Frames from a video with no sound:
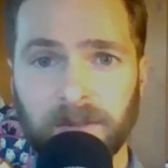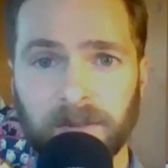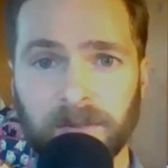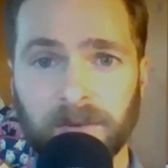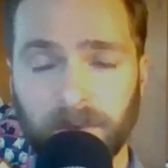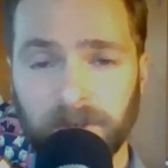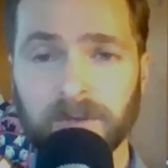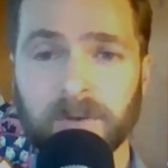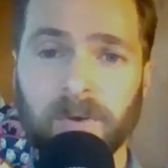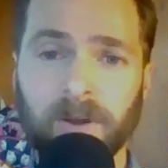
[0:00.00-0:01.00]
the
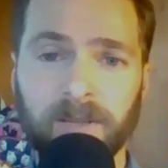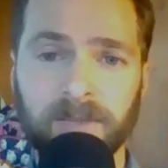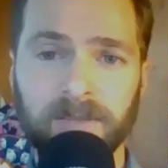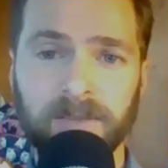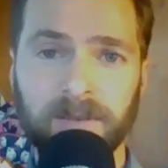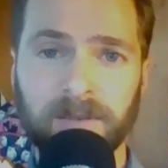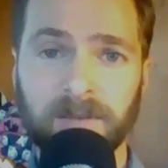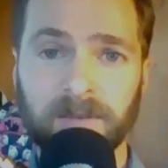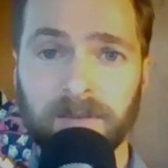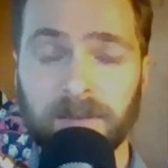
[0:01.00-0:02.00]
risen Christ,
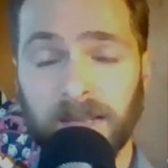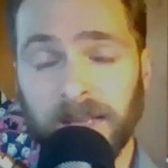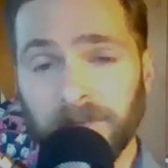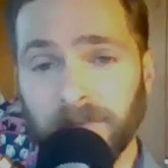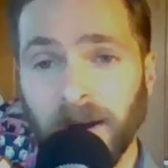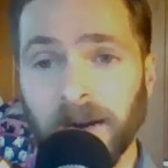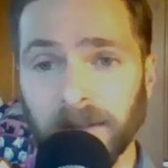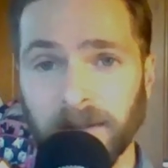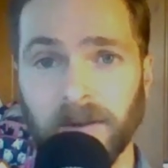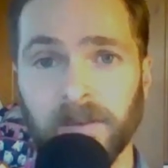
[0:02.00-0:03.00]
and he
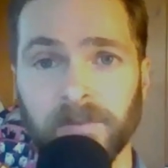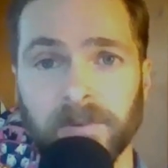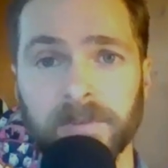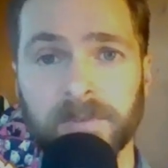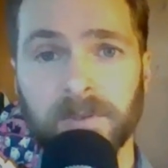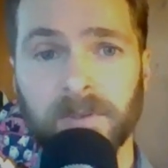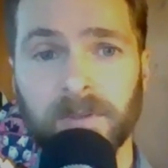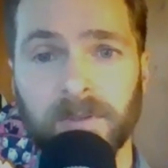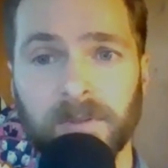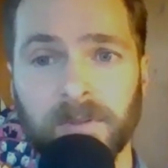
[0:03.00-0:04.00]
finally offers
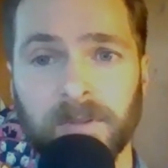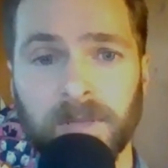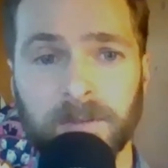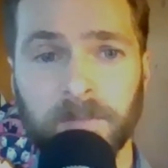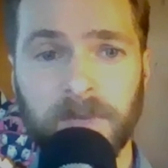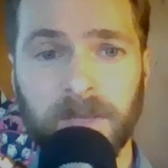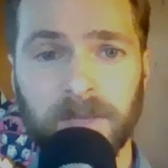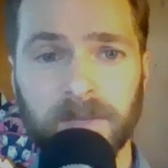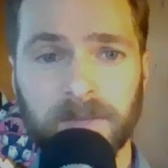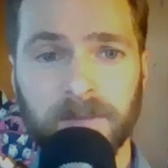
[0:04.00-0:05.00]
his
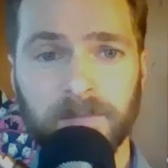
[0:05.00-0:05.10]
peace.